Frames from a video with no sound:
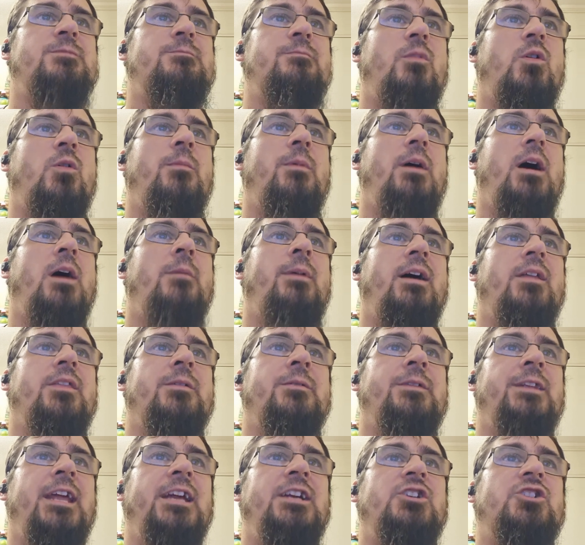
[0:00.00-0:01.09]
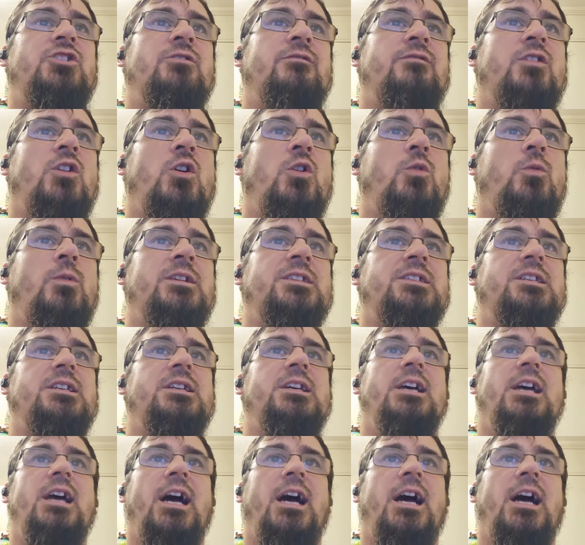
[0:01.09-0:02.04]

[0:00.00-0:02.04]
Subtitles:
about the nature of the conquests,